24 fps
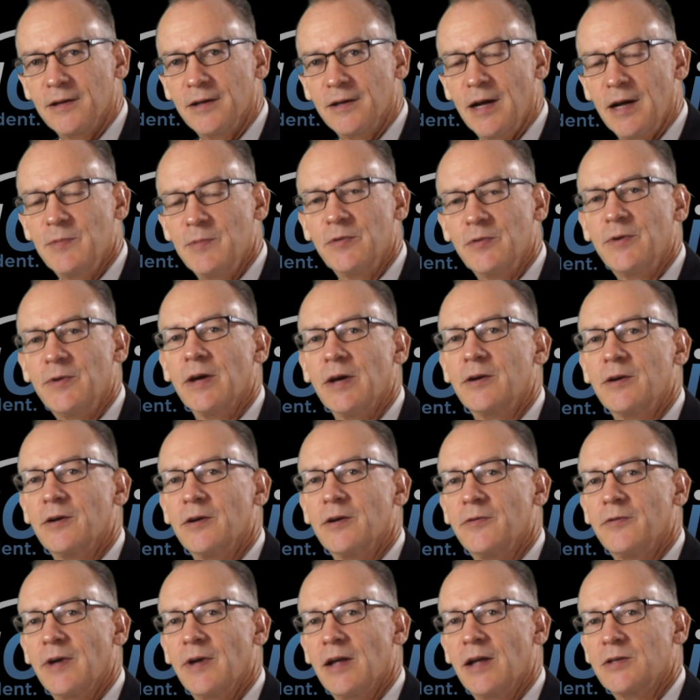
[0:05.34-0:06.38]
I'm the founder
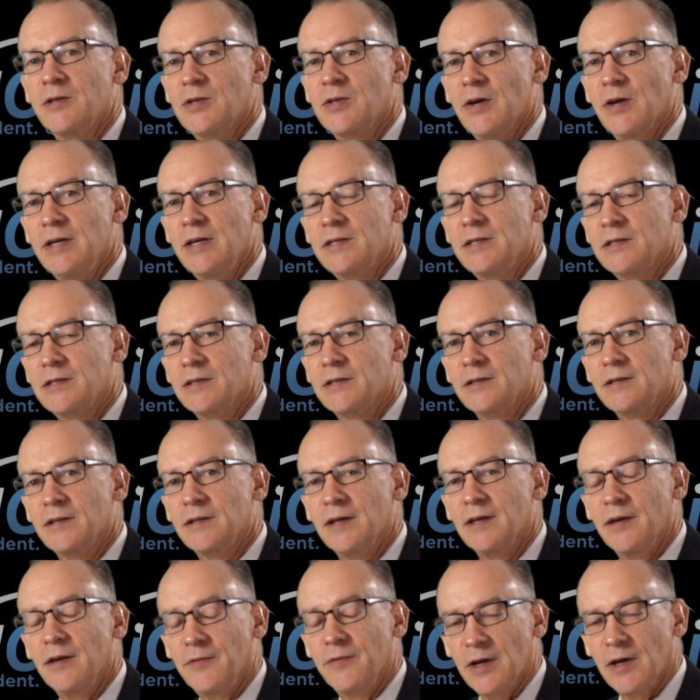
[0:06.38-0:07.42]
of ValChoice.
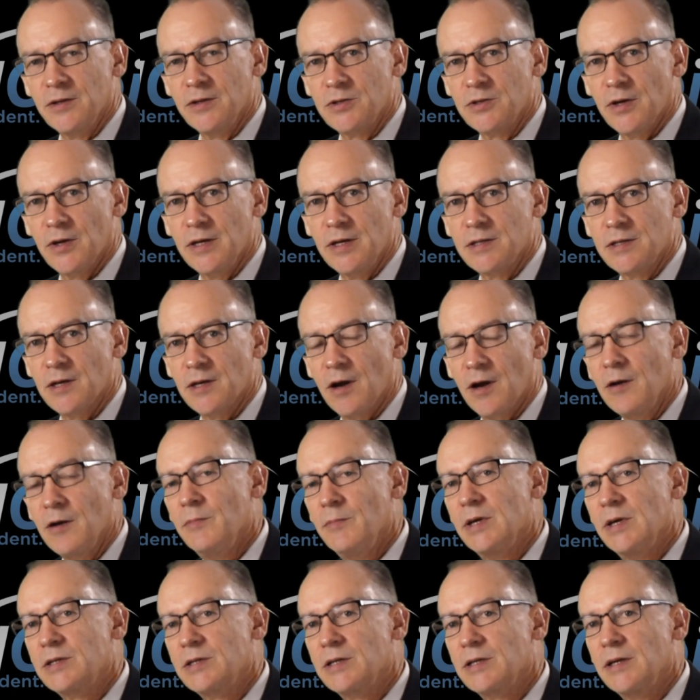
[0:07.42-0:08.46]
At ValChoice, our
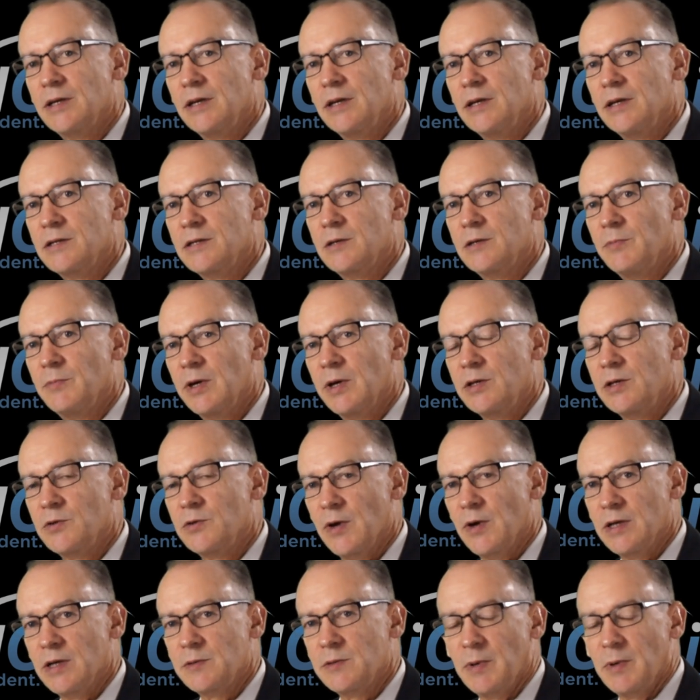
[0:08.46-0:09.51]
mission is to bring
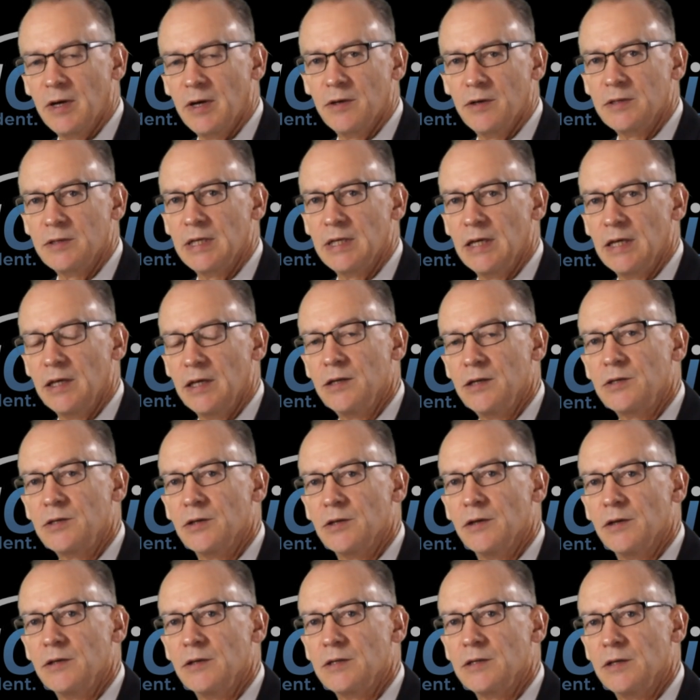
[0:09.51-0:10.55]
transparency to
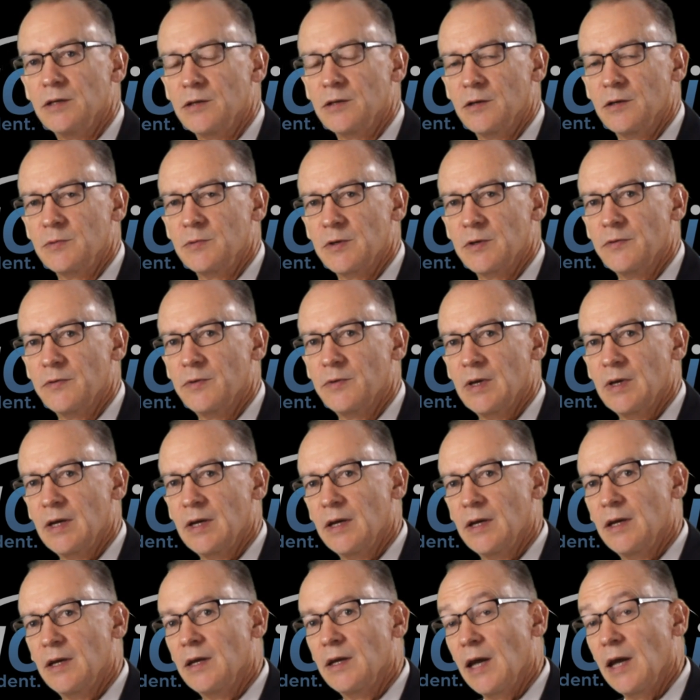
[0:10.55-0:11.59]
insurance in terms of
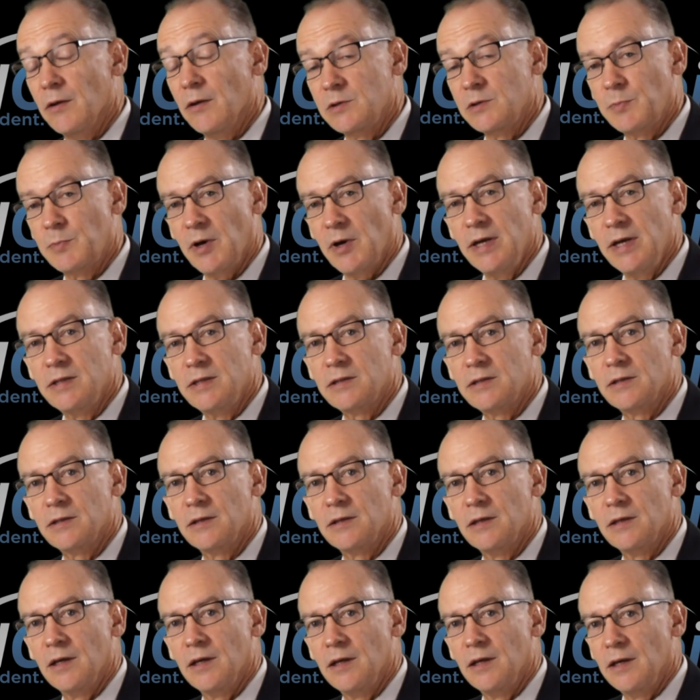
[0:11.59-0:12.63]
how it's priced,
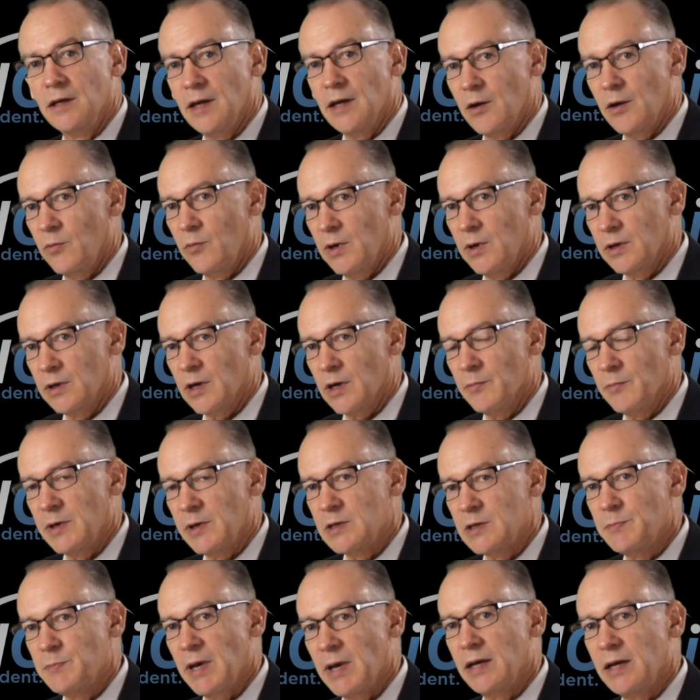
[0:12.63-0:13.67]
how well companies
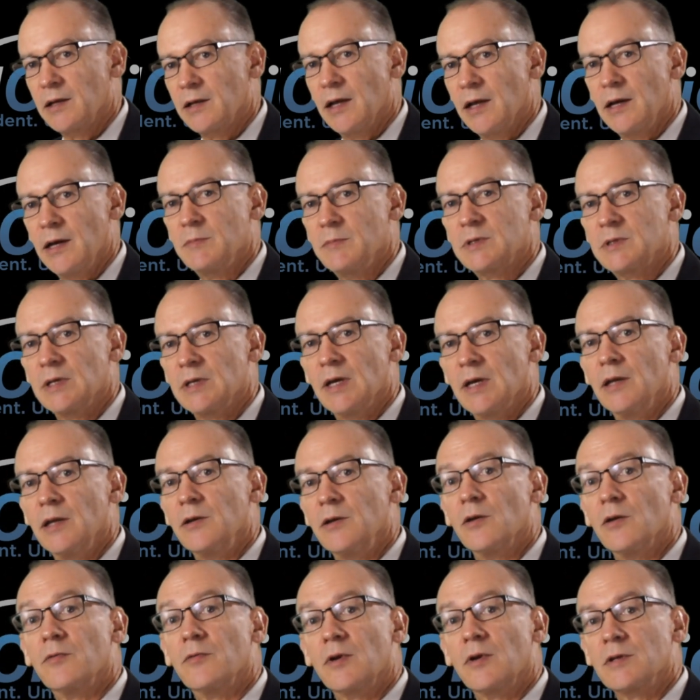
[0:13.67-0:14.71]
pay claims, and the
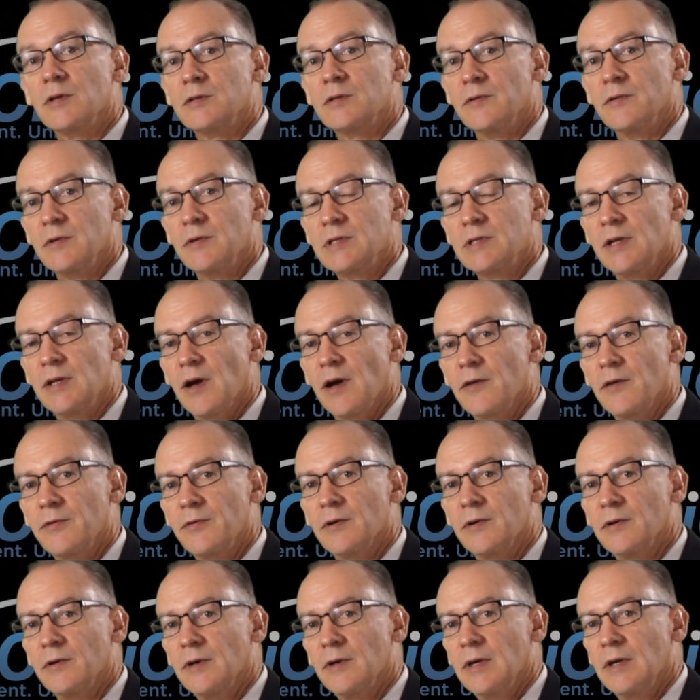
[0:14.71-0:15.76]
overall service they offer.
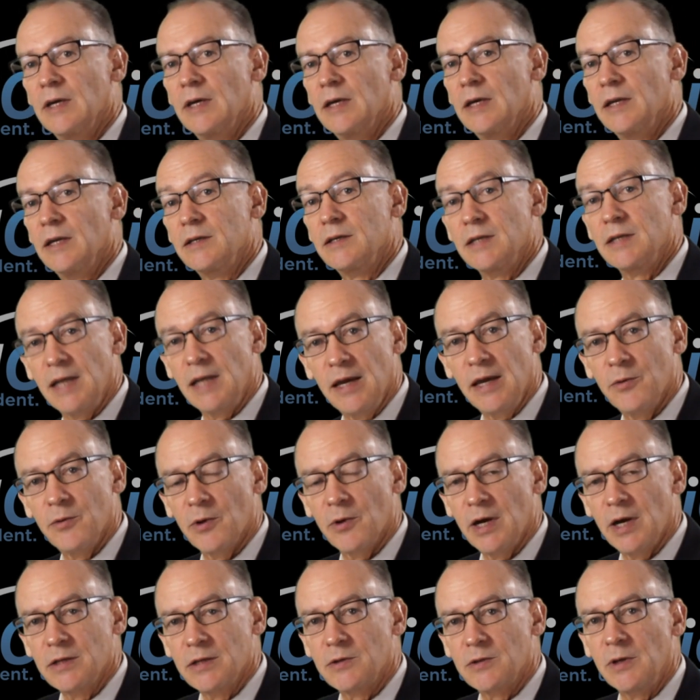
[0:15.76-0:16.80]
Today, we're
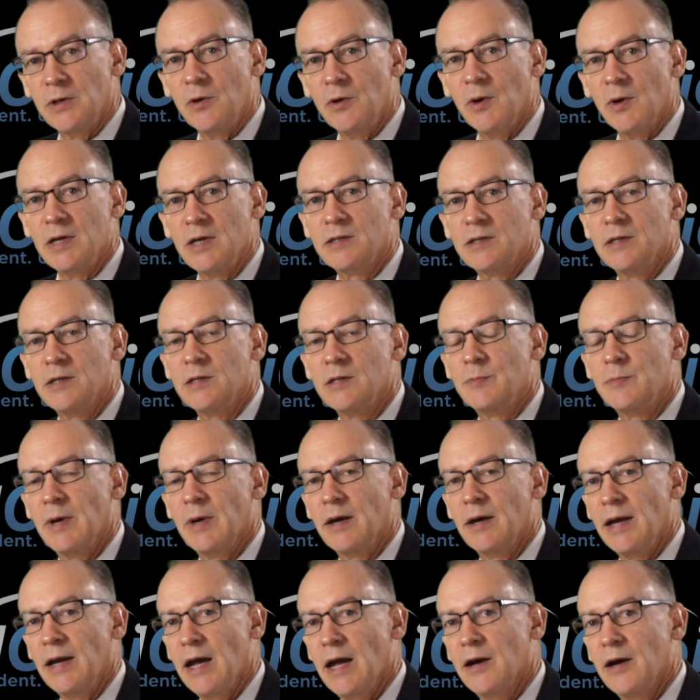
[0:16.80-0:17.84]
answering questions
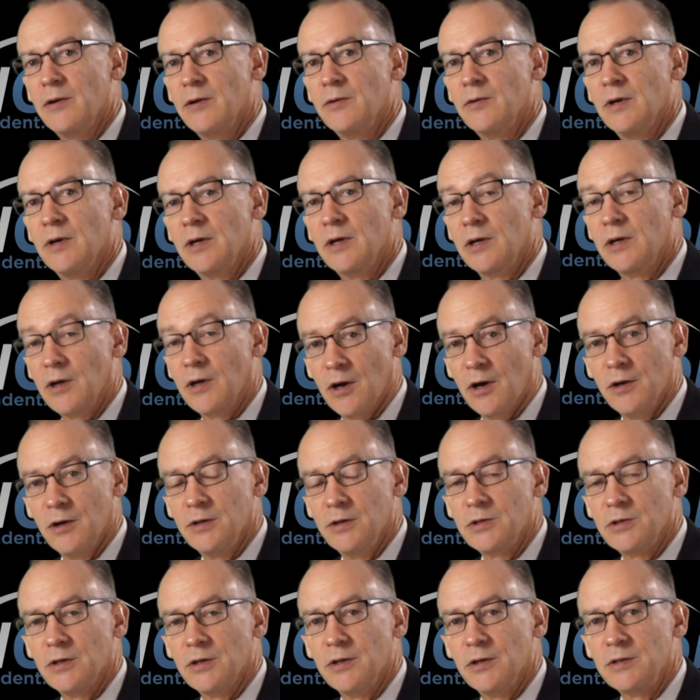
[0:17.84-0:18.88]
about how car
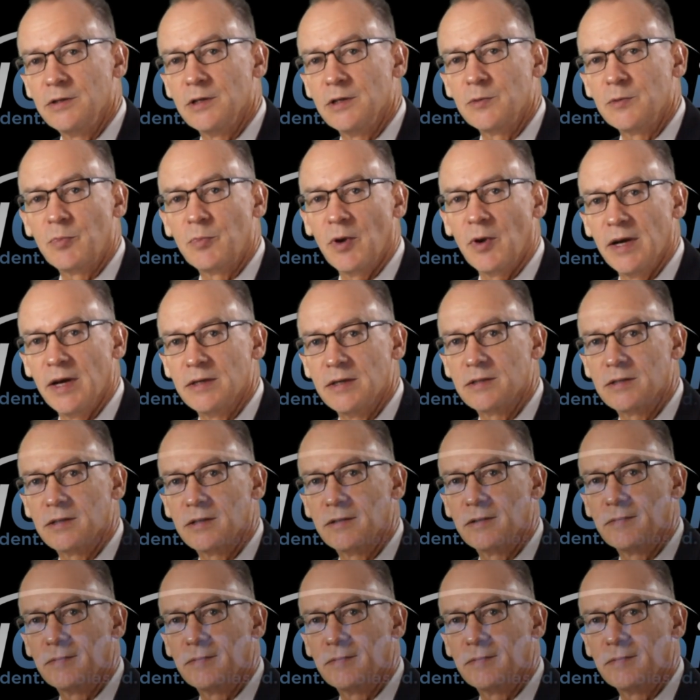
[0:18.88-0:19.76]
insurance is priced.